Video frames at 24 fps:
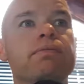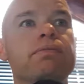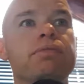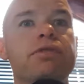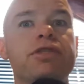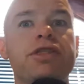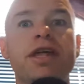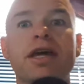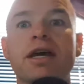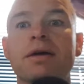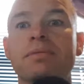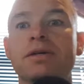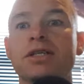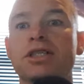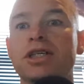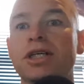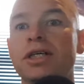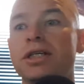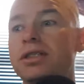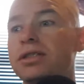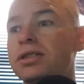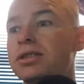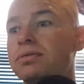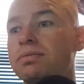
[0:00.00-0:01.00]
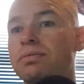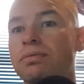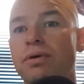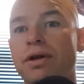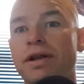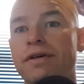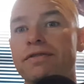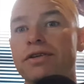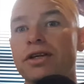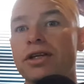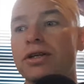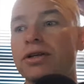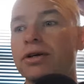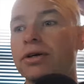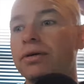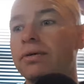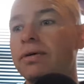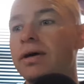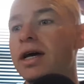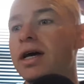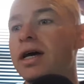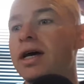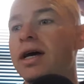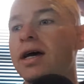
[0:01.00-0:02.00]
thingamajigs, whatever you
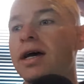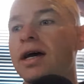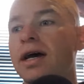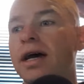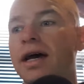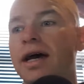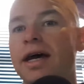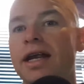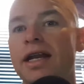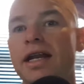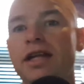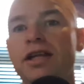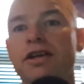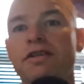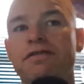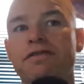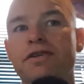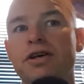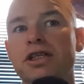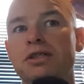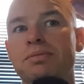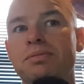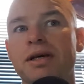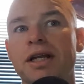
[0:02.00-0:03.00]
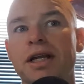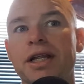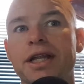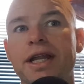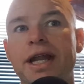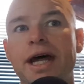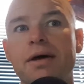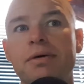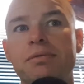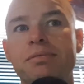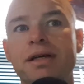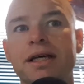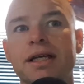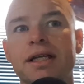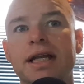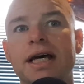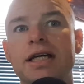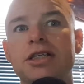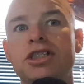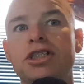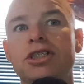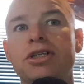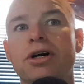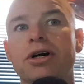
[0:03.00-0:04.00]
do, and then your first meal of the day will be at
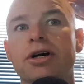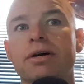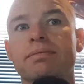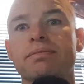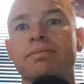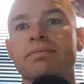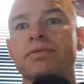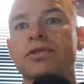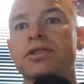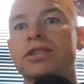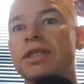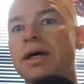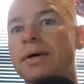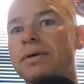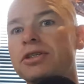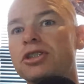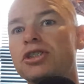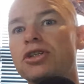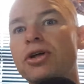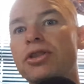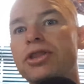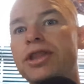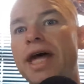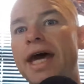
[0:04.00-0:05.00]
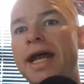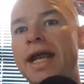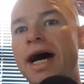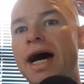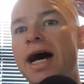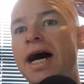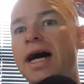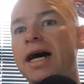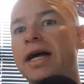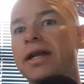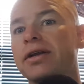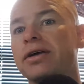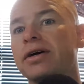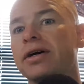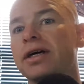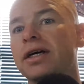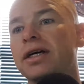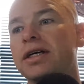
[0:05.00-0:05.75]
lunchtime. So it's not that hard.